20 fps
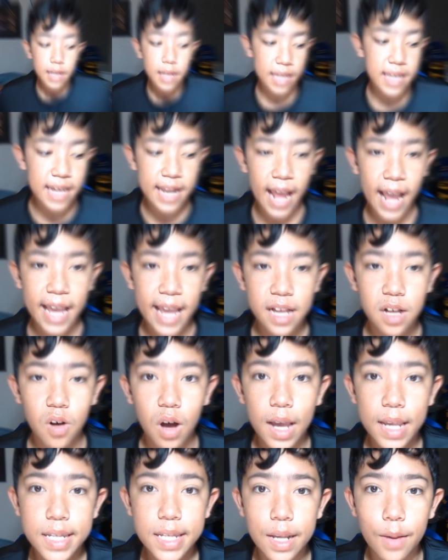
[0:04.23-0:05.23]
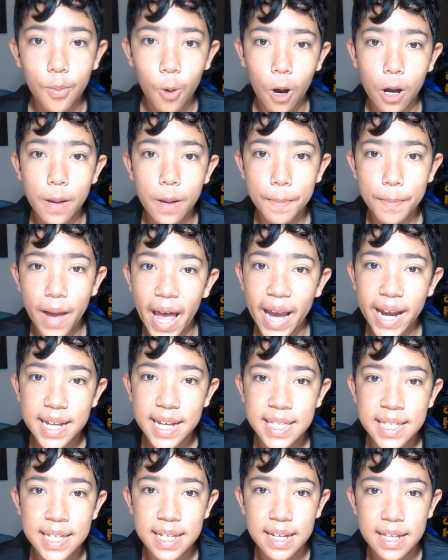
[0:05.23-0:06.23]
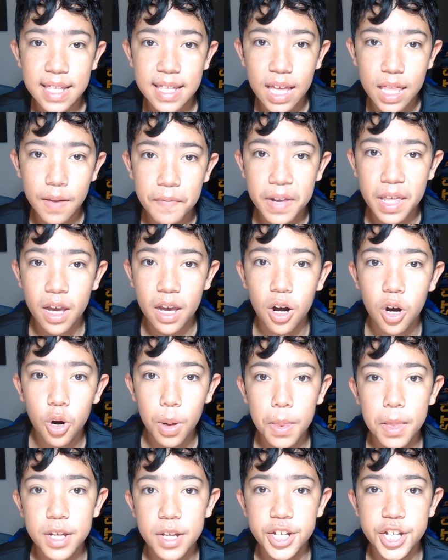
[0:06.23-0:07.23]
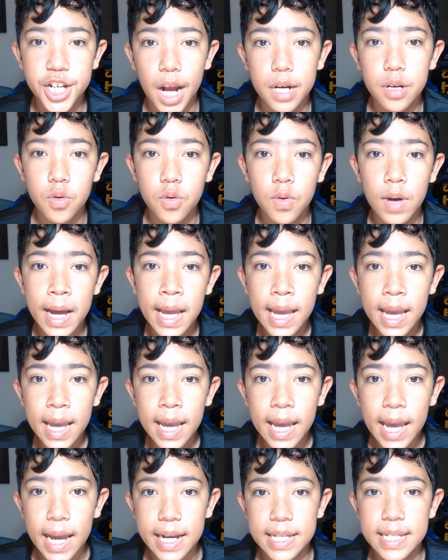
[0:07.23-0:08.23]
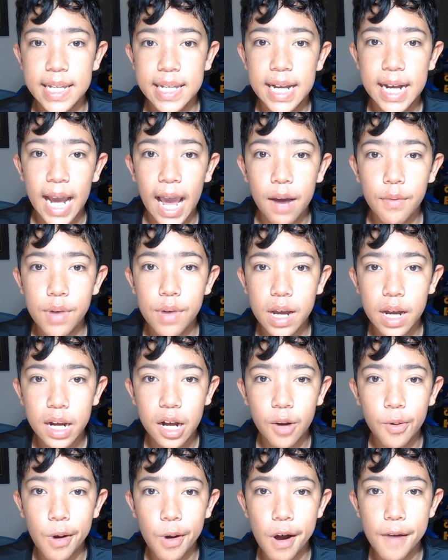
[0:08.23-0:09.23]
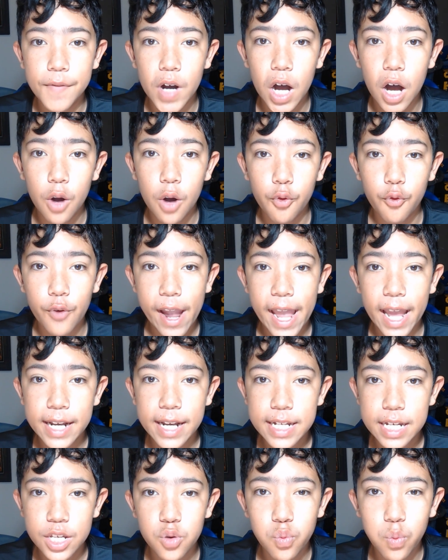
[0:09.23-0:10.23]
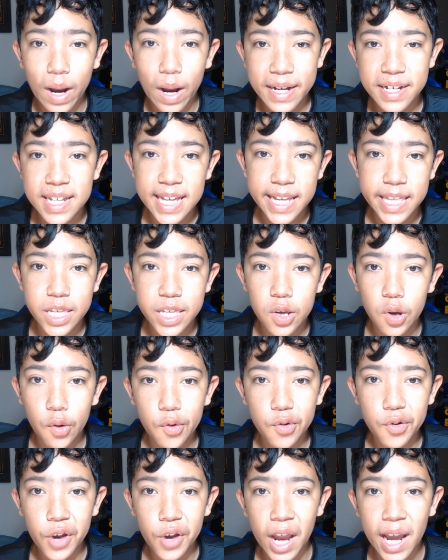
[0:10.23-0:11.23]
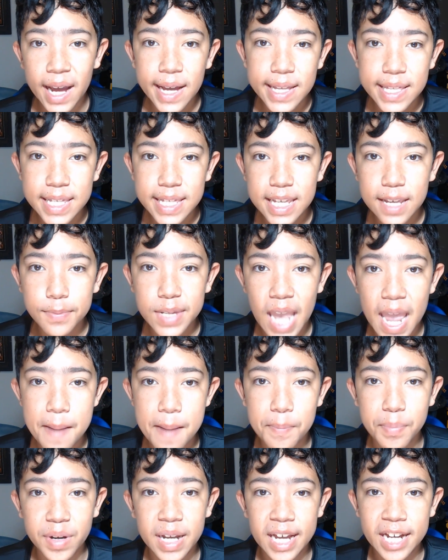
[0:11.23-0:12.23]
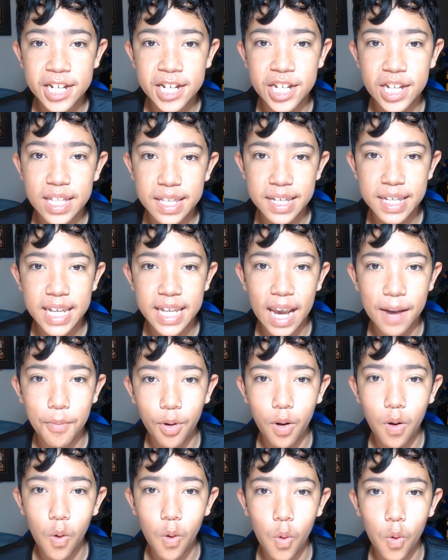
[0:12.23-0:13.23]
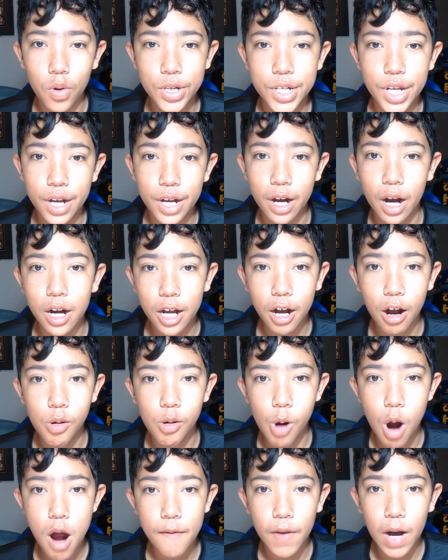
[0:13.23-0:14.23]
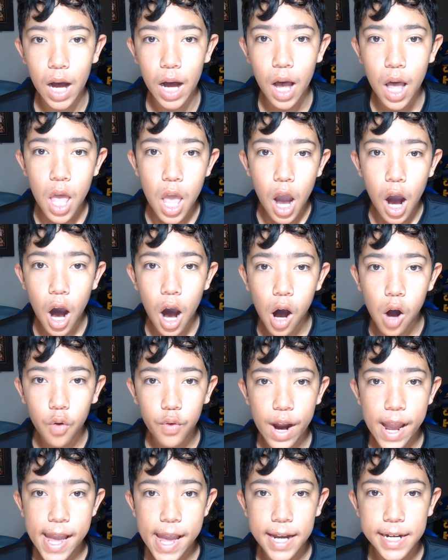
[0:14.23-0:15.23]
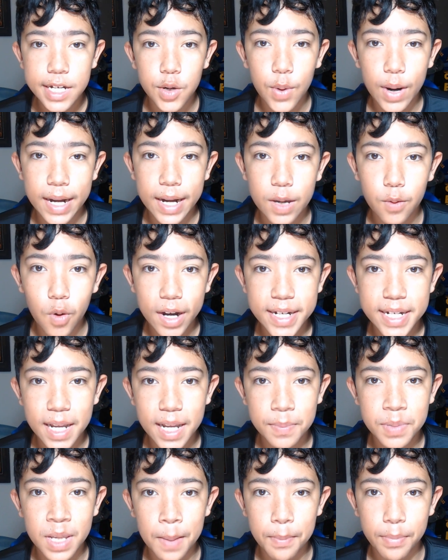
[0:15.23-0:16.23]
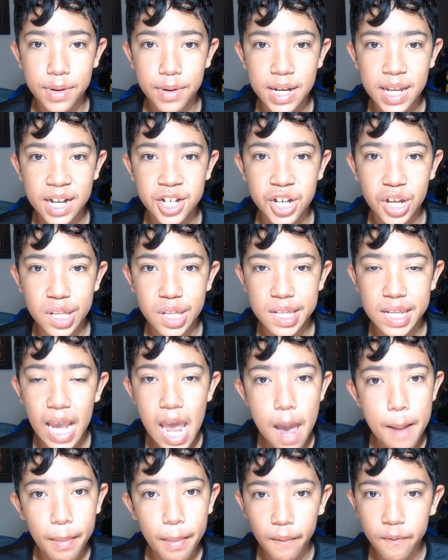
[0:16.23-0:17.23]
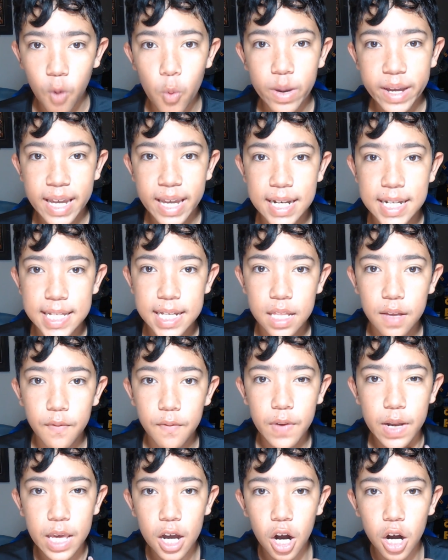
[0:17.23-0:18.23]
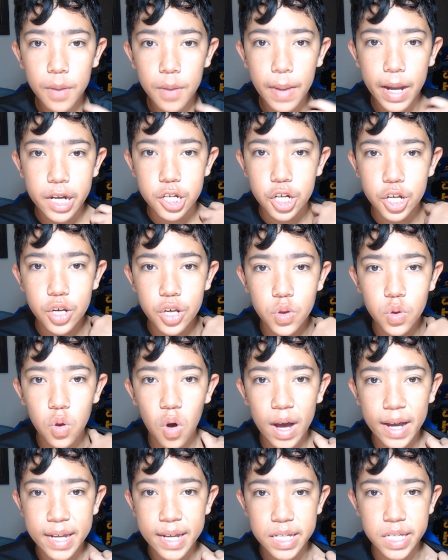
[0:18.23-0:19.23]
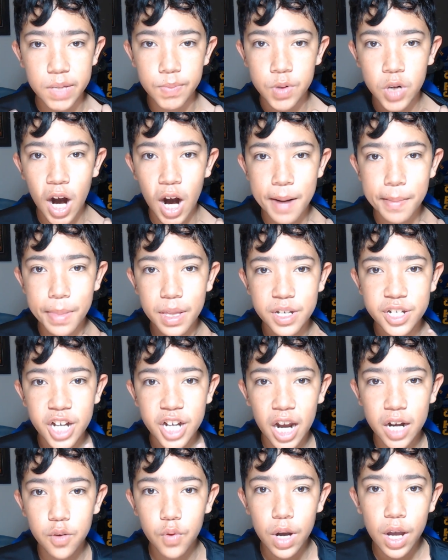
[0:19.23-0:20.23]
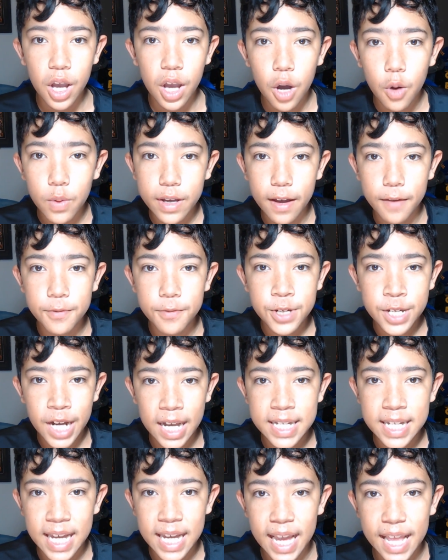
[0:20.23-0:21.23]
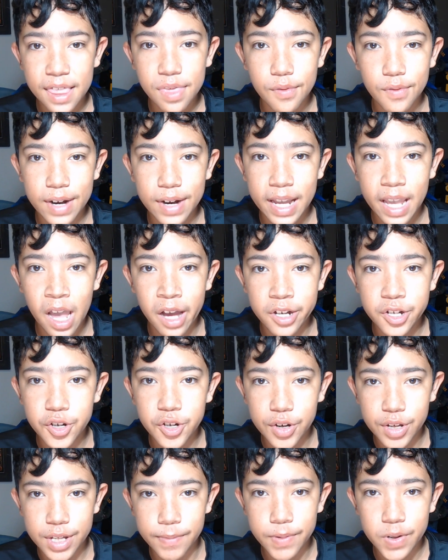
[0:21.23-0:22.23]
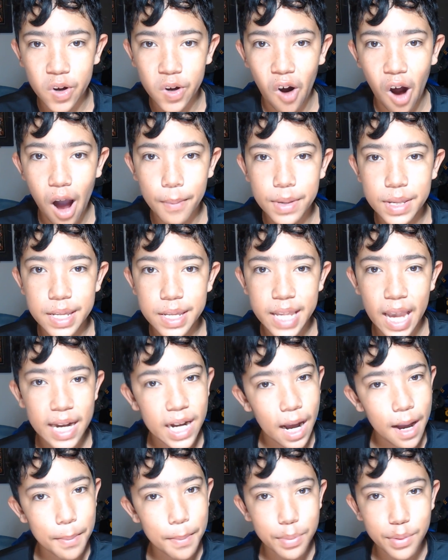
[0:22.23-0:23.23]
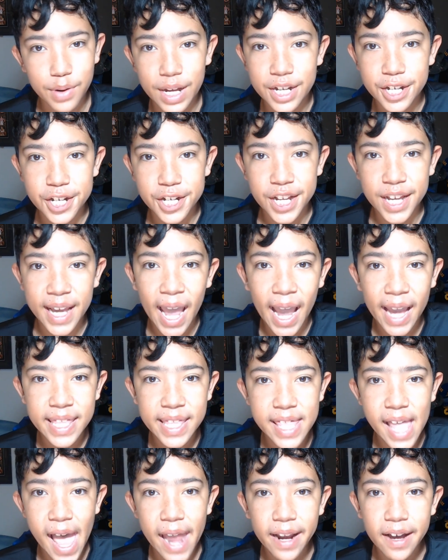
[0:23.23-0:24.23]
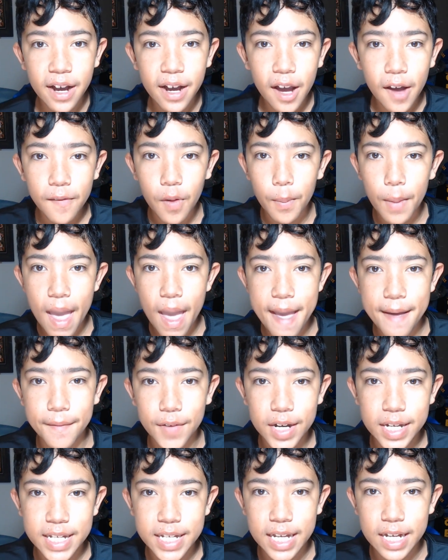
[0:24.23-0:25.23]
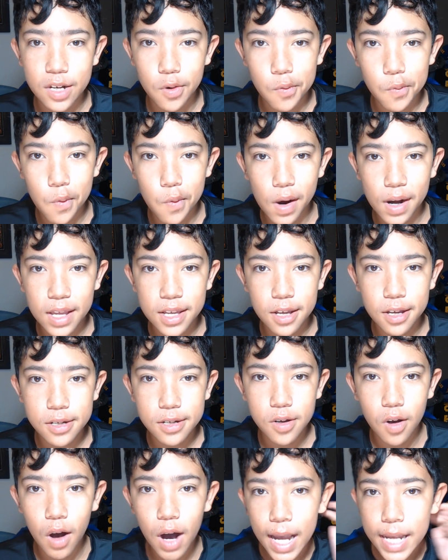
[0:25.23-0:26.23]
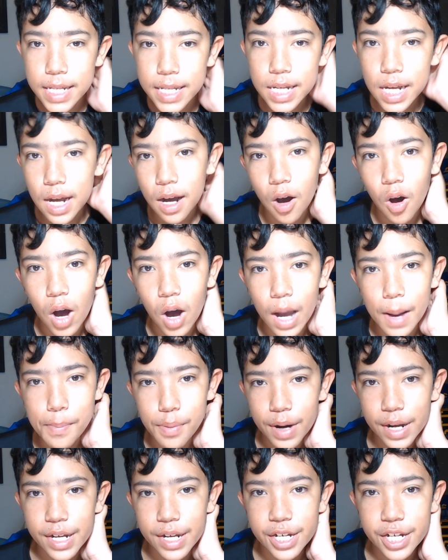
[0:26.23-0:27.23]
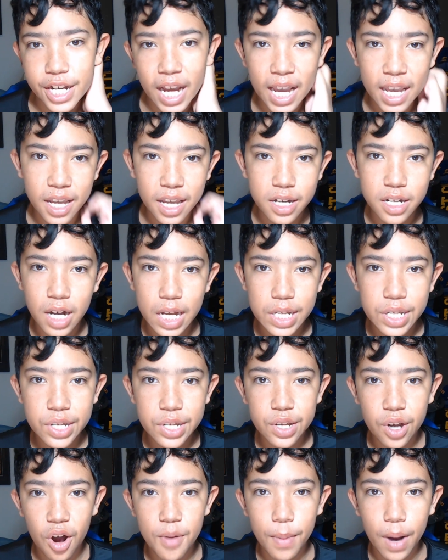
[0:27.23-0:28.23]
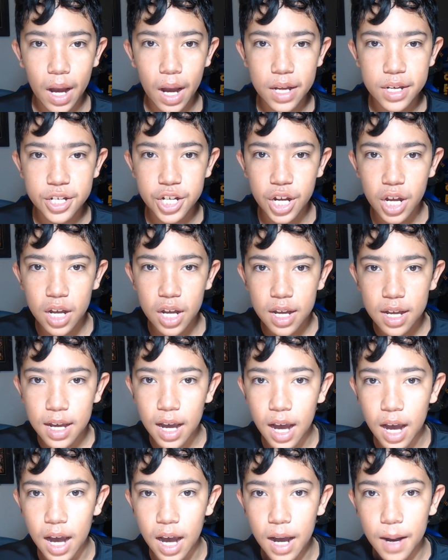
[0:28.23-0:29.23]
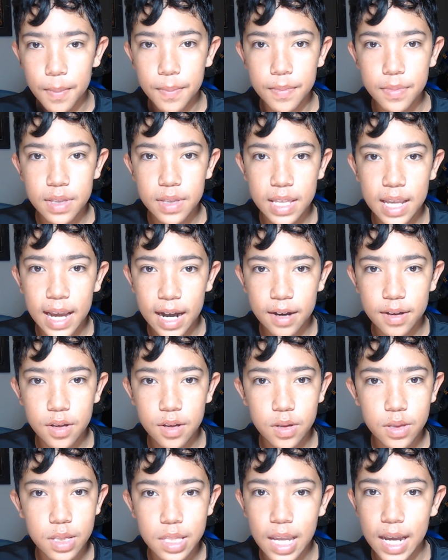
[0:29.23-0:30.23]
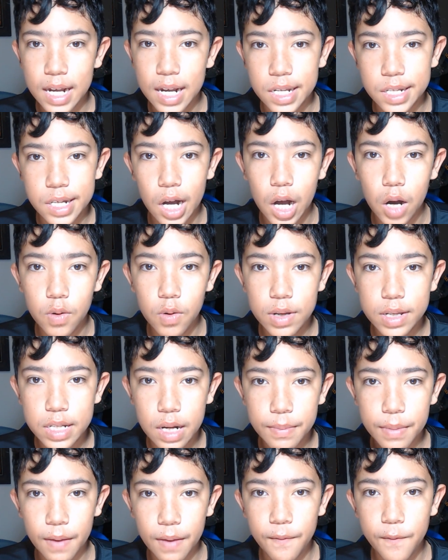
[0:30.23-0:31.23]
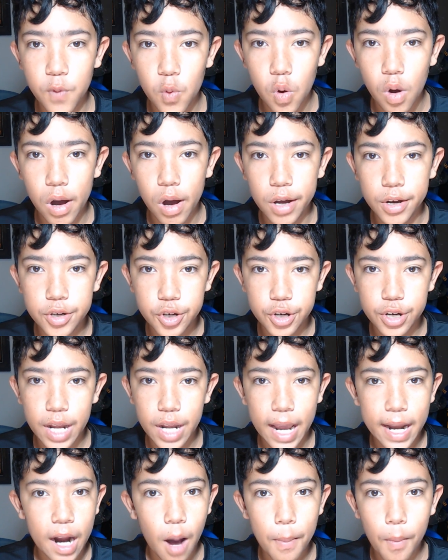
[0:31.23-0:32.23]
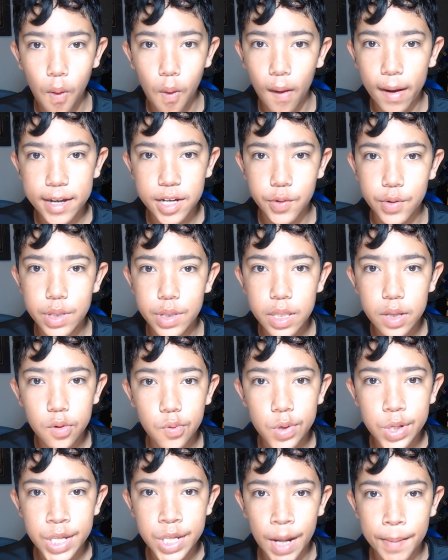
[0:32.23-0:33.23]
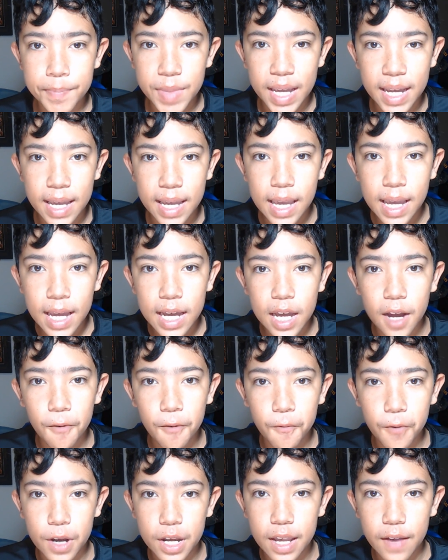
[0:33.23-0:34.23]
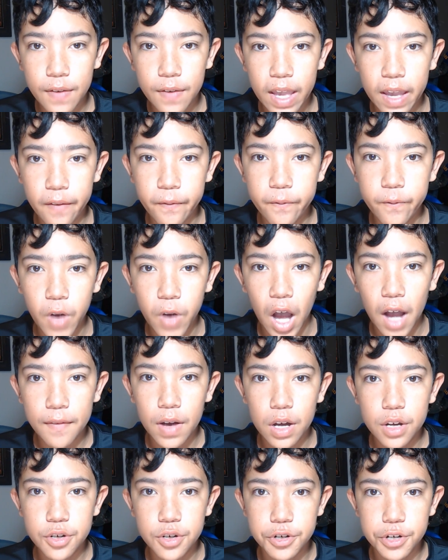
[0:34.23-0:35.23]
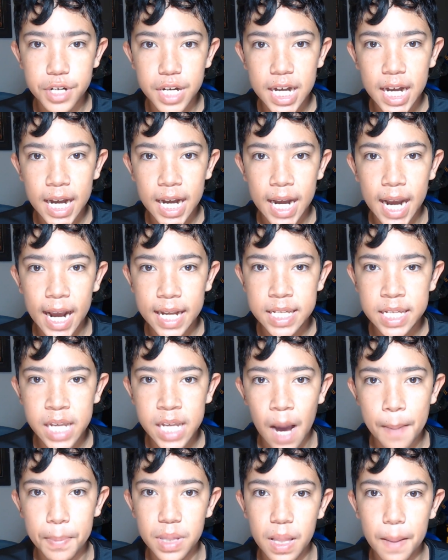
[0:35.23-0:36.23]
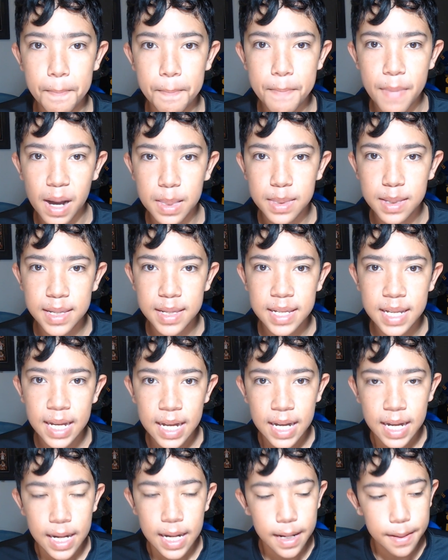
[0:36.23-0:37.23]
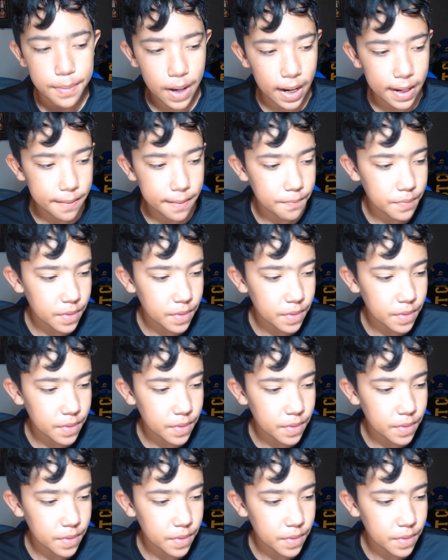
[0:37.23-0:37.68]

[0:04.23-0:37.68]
G'day guys and welcome back to another video on the channel, and today we're going to go over our round 22 tips and predictions, and we're also going to go over our round 21 tips and predictions. Before we get into the video, make sure you like and subscribe to the channel. We have just hit 300 subscribers and I appreciate that from every single one of you guys. I appreciate you guys so much. Now the next goal is going to be 400, and I might do a little something if we hit 500 in the next couple of months. But